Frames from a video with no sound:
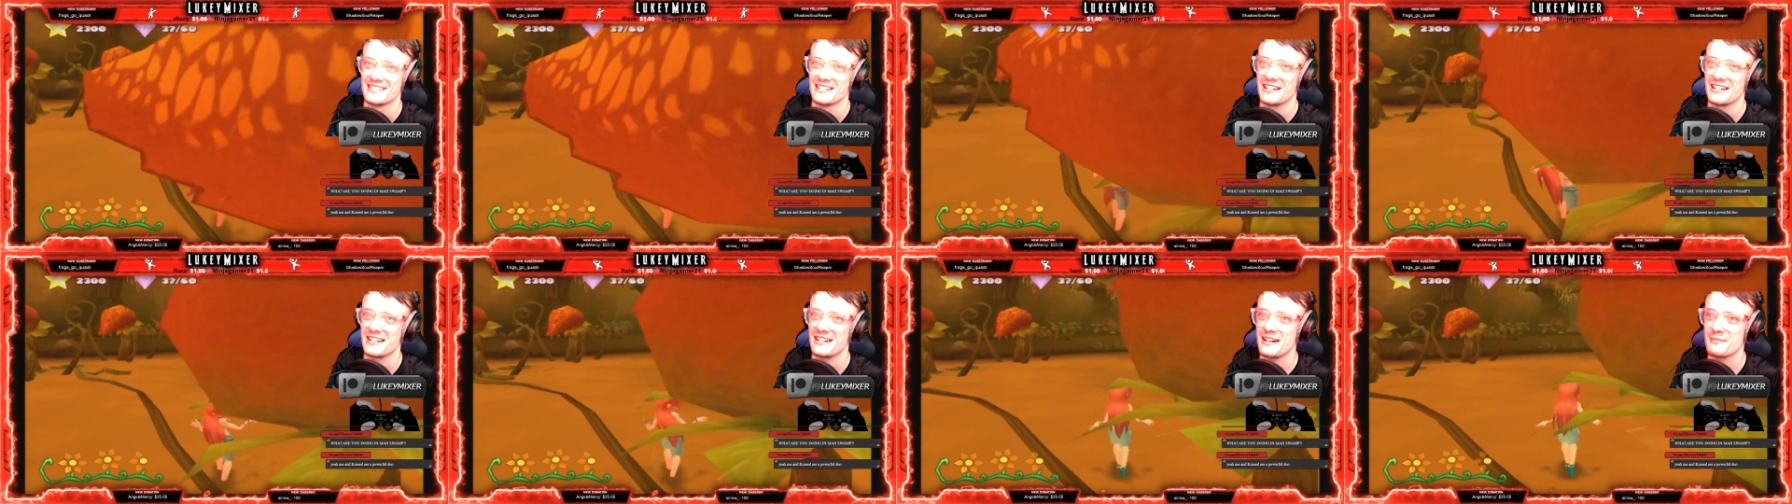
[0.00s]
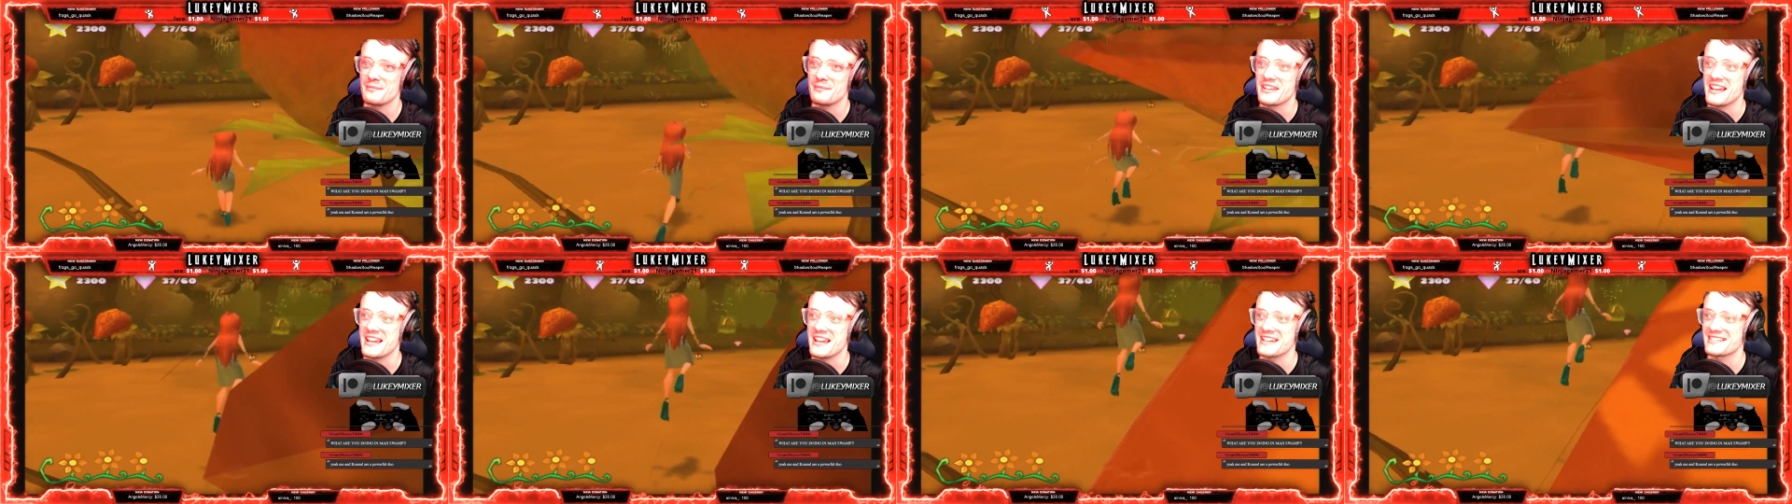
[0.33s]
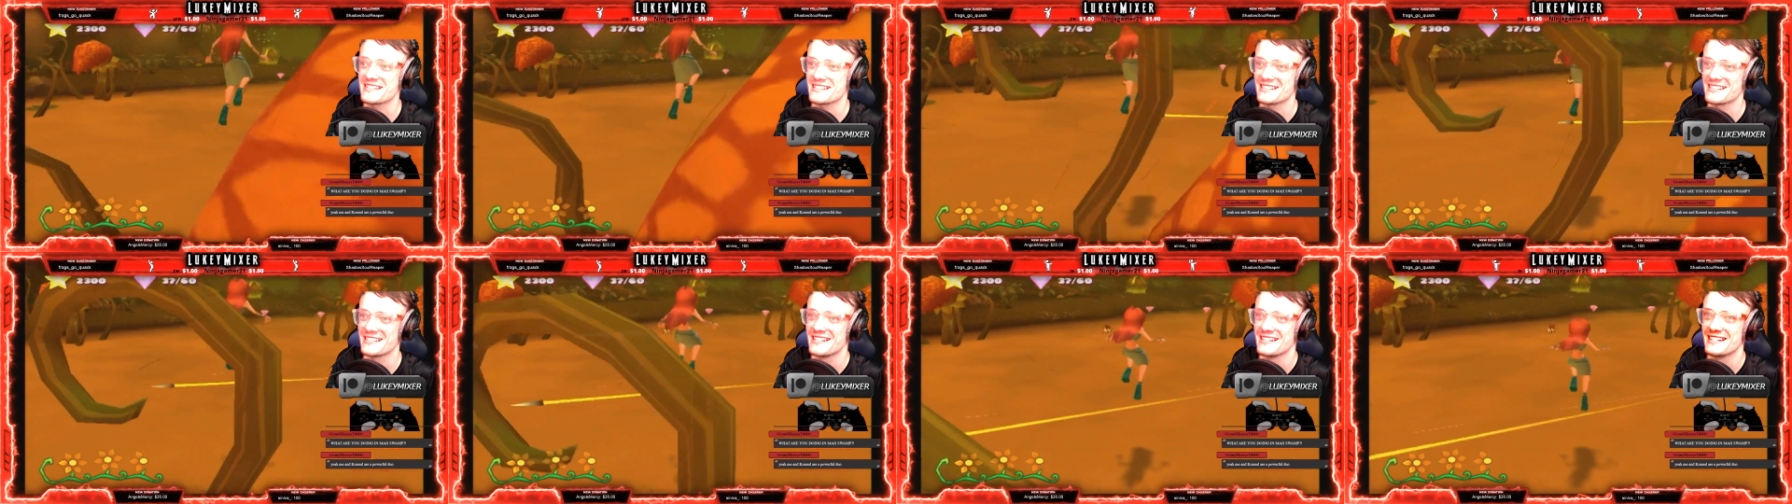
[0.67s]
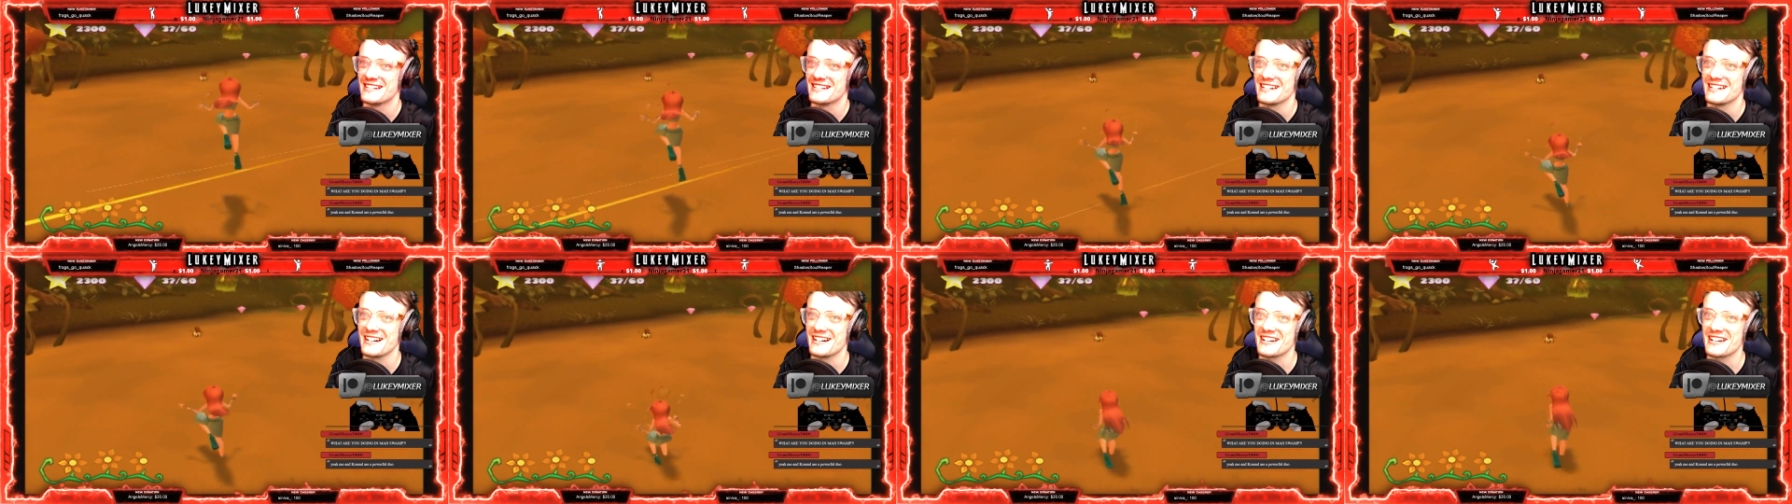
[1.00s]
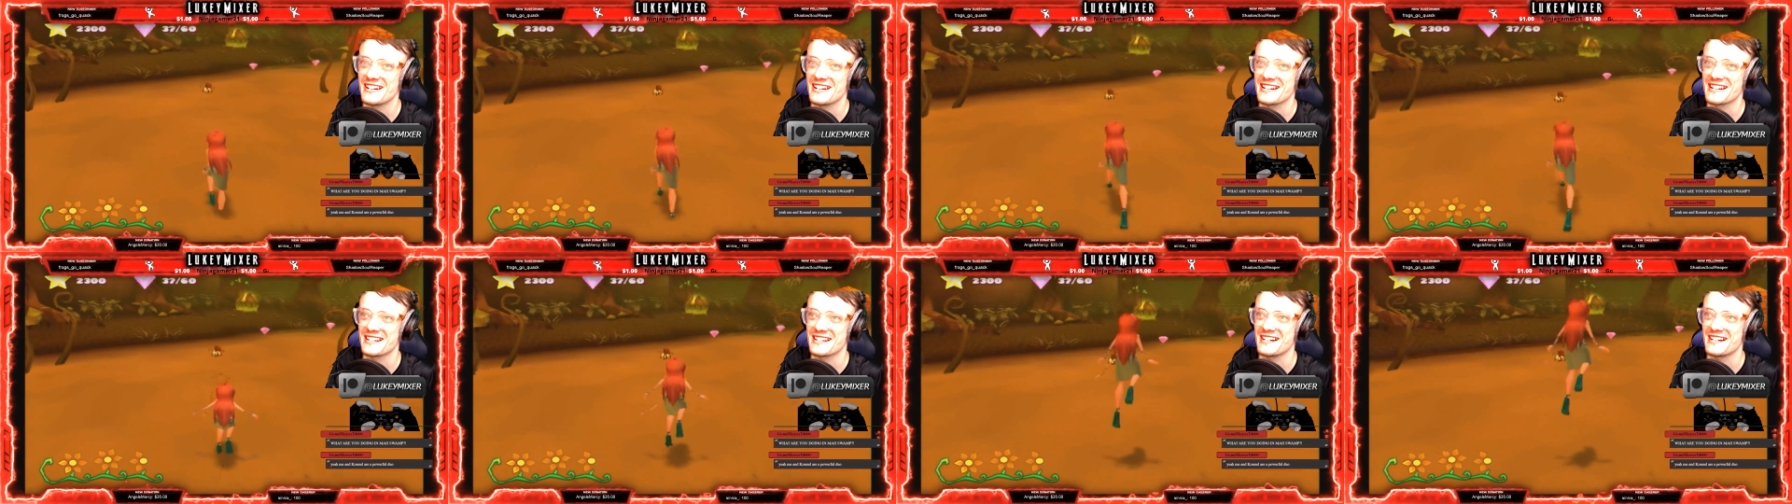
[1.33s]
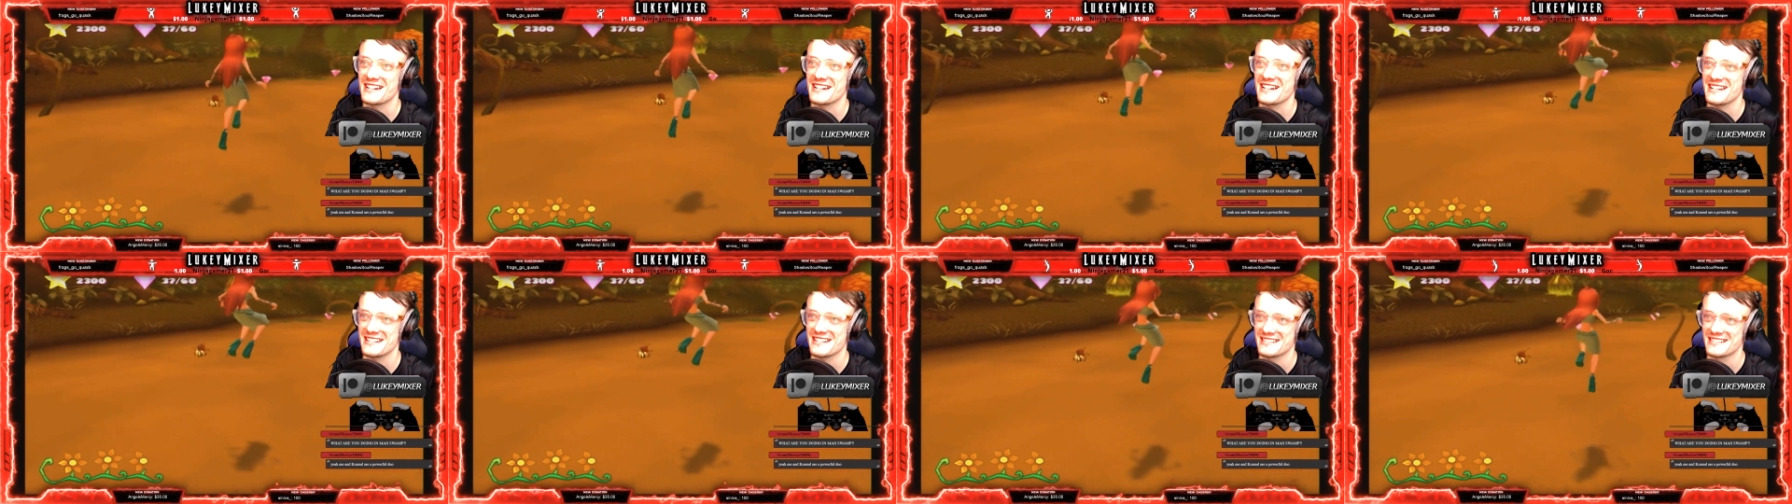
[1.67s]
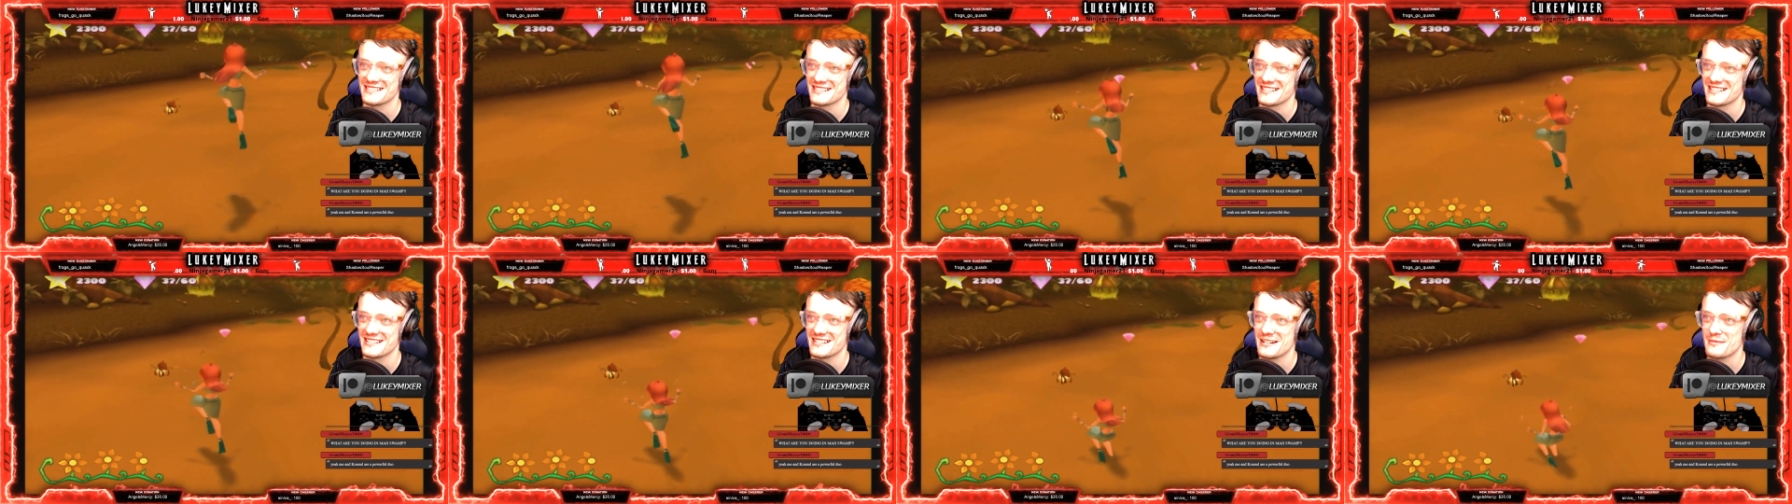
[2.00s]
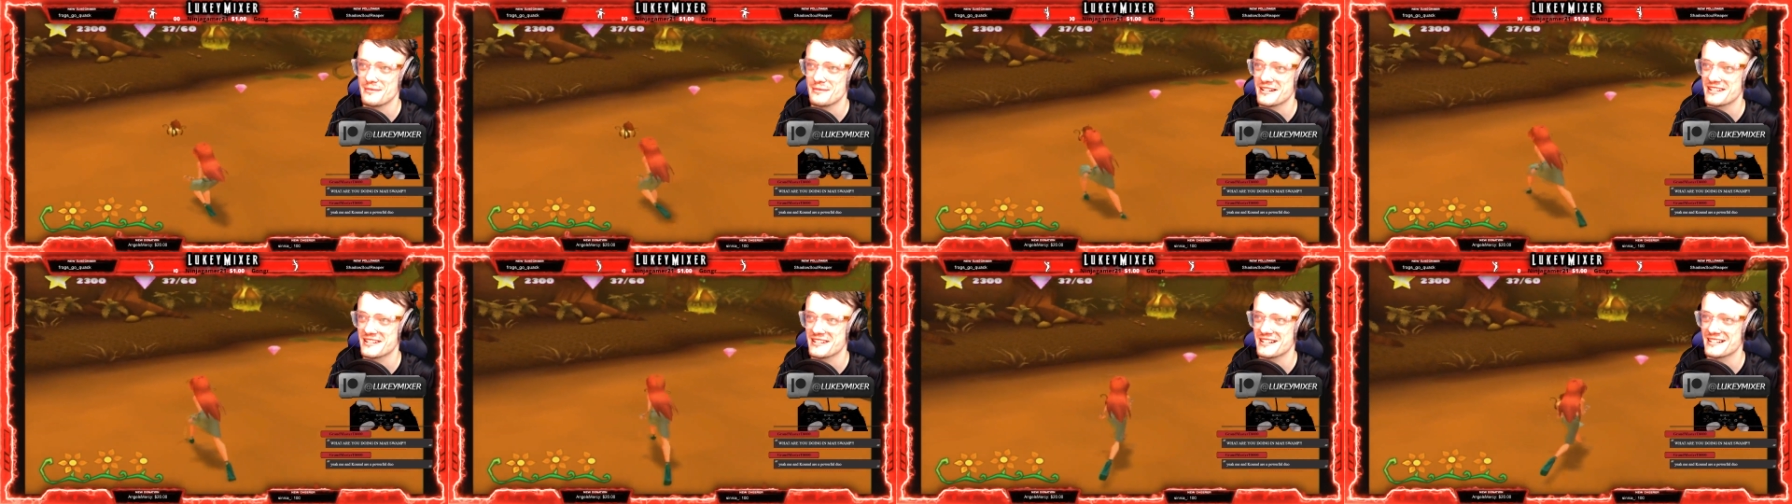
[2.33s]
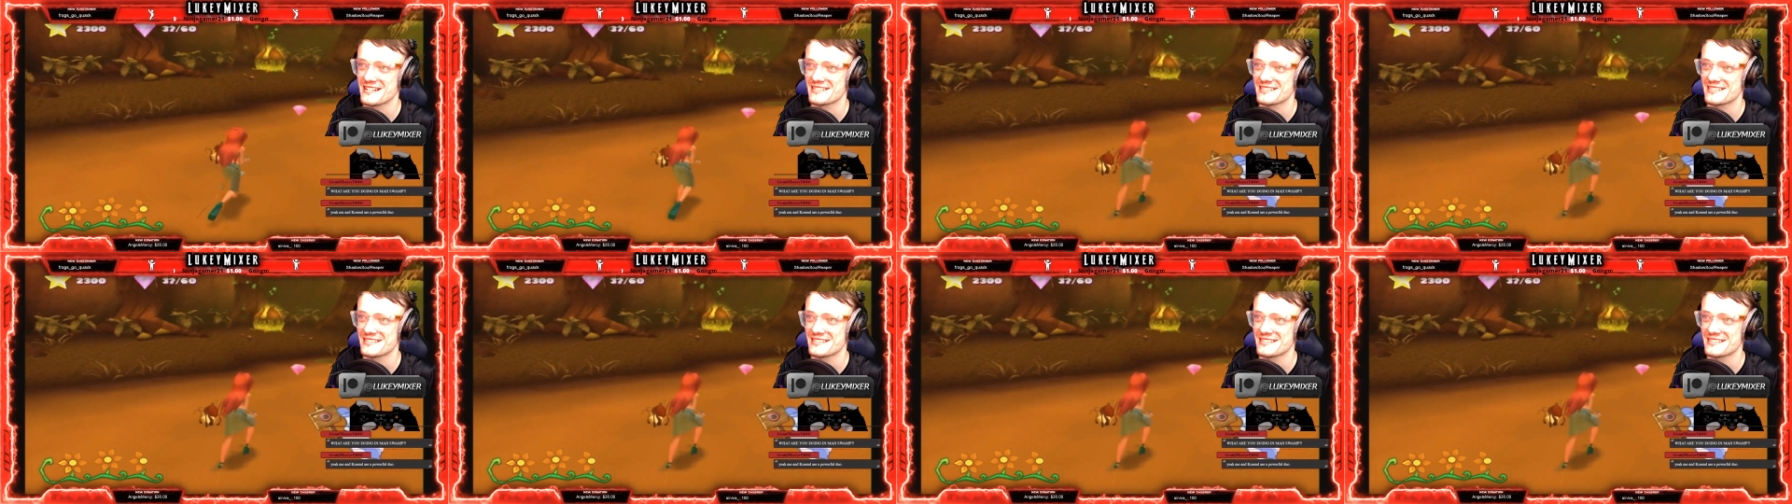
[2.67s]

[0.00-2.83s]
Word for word: I'm dead! I'm gonna die! Oh my god.